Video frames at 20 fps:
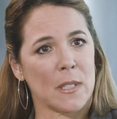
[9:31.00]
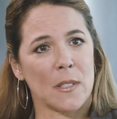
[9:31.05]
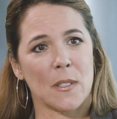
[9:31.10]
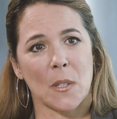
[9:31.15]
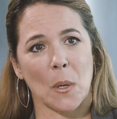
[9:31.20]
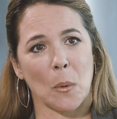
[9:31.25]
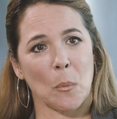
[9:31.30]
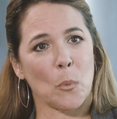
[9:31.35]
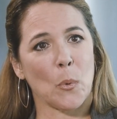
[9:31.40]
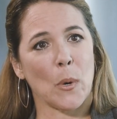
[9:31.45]
in
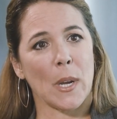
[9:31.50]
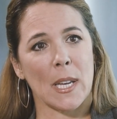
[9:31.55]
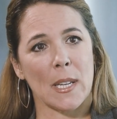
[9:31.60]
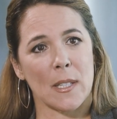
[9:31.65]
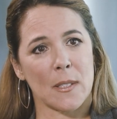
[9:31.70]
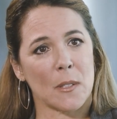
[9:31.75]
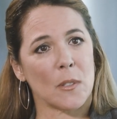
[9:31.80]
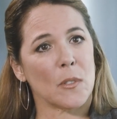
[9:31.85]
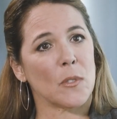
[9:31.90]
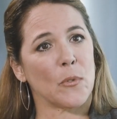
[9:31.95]
some
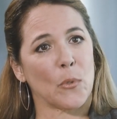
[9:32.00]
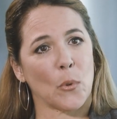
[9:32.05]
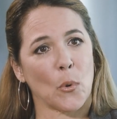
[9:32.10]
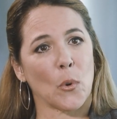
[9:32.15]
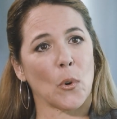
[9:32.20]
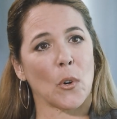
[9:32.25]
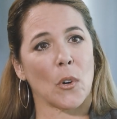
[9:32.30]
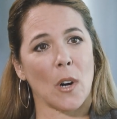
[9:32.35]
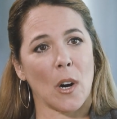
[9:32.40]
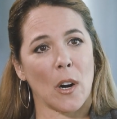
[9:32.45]
ways
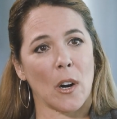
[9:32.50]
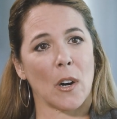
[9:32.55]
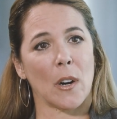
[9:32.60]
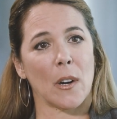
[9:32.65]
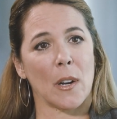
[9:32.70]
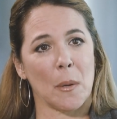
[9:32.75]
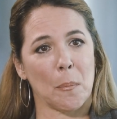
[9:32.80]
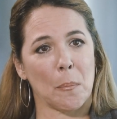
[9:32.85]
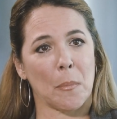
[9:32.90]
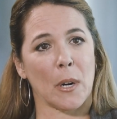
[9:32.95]
for
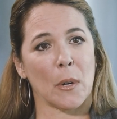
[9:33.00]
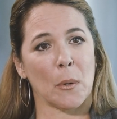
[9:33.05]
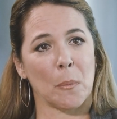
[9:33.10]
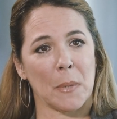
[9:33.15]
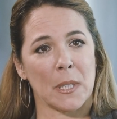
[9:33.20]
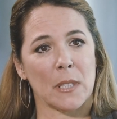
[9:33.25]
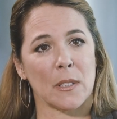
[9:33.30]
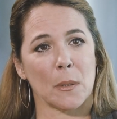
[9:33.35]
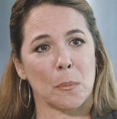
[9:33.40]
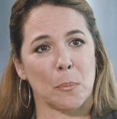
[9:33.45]
our
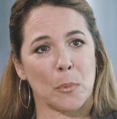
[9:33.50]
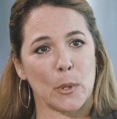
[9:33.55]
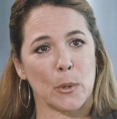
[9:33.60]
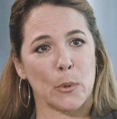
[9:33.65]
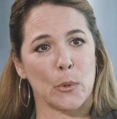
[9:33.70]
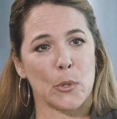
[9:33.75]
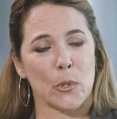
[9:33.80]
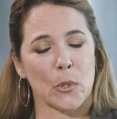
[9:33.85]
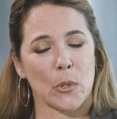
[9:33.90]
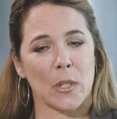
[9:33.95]
environmental
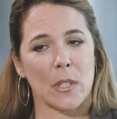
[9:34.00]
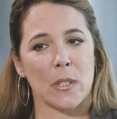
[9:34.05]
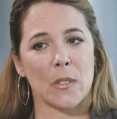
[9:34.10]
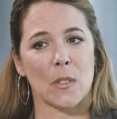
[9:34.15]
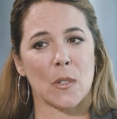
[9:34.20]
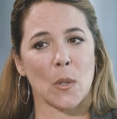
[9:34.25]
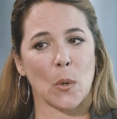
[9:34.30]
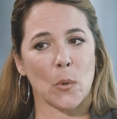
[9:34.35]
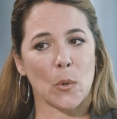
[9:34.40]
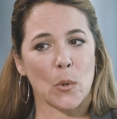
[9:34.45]
pollution,
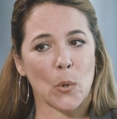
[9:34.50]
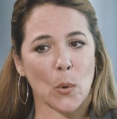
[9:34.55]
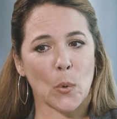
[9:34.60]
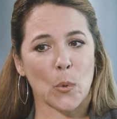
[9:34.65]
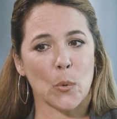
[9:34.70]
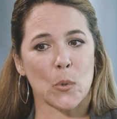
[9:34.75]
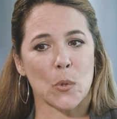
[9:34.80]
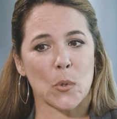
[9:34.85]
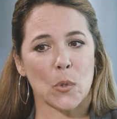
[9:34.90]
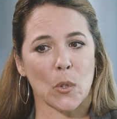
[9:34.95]
and so
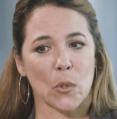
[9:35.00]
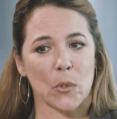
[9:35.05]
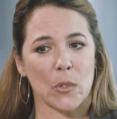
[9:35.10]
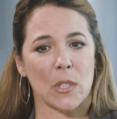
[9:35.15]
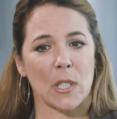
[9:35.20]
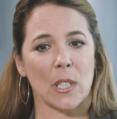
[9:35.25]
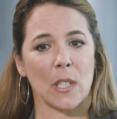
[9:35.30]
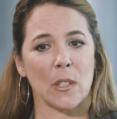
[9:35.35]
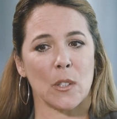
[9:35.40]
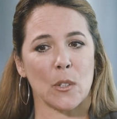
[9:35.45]
those
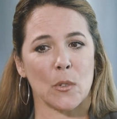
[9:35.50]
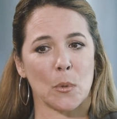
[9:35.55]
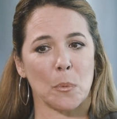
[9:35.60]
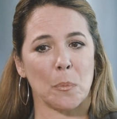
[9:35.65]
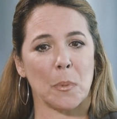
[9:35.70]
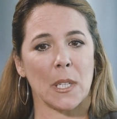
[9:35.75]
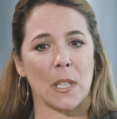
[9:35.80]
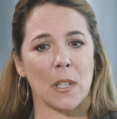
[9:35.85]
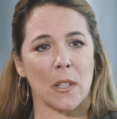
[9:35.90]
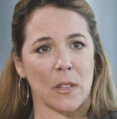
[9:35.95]
continue to
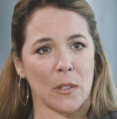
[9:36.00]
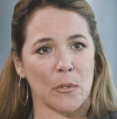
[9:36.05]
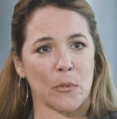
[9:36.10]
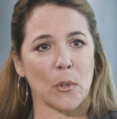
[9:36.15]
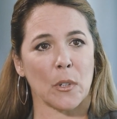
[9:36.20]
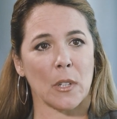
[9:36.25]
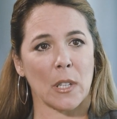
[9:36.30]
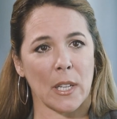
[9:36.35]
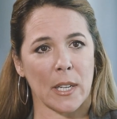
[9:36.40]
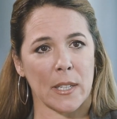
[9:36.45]
be on the
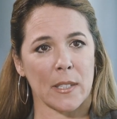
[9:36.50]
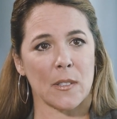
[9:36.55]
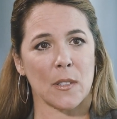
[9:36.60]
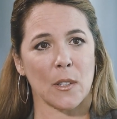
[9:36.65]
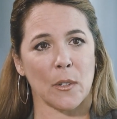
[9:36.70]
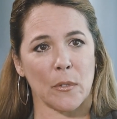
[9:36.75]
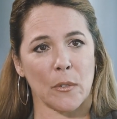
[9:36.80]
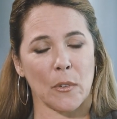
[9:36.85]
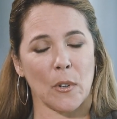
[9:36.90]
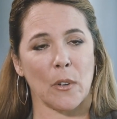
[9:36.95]
front lines
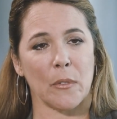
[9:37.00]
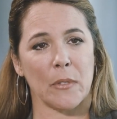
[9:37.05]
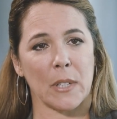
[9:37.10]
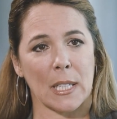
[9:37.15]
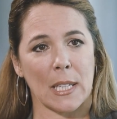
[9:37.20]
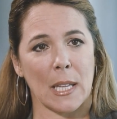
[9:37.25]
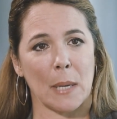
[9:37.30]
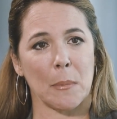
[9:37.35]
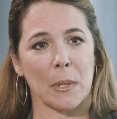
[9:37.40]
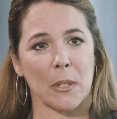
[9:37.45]
of
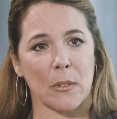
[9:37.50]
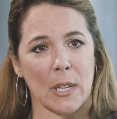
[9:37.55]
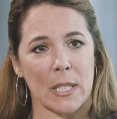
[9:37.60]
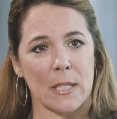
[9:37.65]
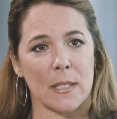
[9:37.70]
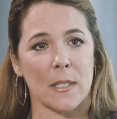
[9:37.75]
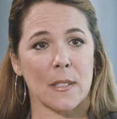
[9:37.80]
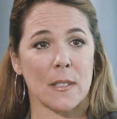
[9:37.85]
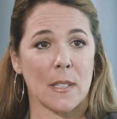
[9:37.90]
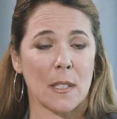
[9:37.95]
the climate
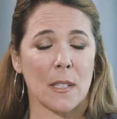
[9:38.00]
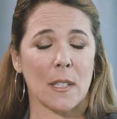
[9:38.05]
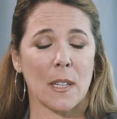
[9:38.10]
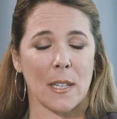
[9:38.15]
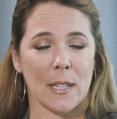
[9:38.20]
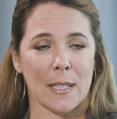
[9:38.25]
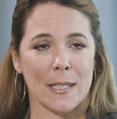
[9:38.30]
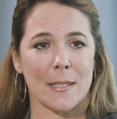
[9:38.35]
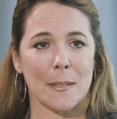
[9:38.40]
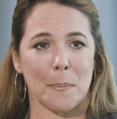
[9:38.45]
crisis
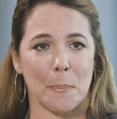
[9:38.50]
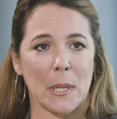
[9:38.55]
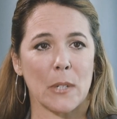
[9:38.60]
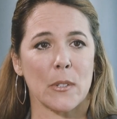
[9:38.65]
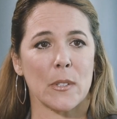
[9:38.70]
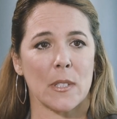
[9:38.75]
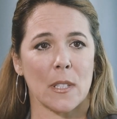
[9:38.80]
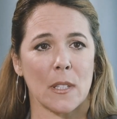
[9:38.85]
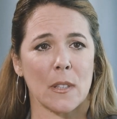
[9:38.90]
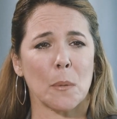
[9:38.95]
and
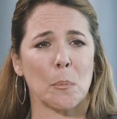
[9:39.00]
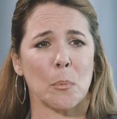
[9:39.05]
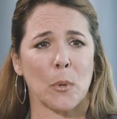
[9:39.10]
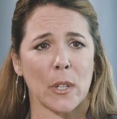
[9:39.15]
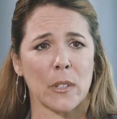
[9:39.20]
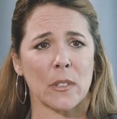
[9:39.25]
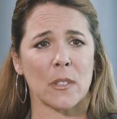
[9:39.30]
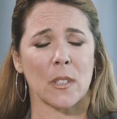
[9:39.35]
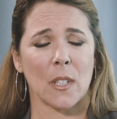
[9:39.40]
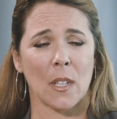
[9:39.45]
experiencing the
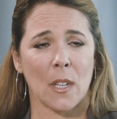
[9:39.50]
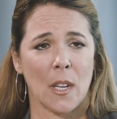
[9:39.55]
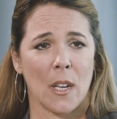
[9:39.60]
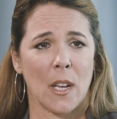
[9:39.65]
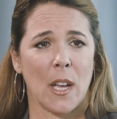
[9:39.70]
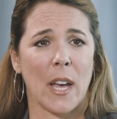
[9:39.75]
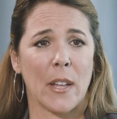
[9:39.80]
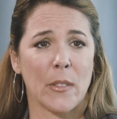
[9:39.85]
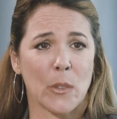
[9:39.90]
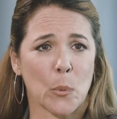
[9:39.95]
brunt
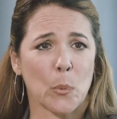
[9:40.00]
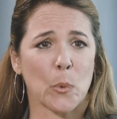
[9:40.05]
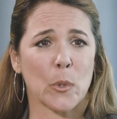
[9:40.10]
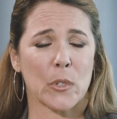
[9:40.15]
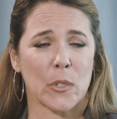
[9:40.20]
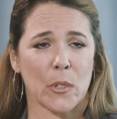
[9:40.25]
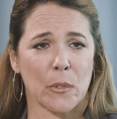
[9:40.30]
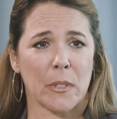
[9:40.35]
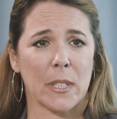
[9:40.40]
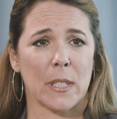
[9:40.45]
and the
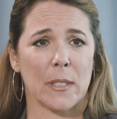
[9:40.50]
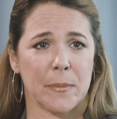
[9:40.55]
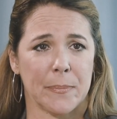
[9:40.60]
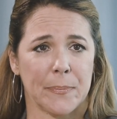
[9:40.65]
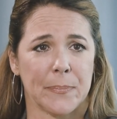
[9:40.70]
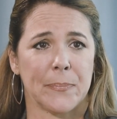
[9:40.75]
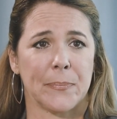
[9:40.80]
worst of it.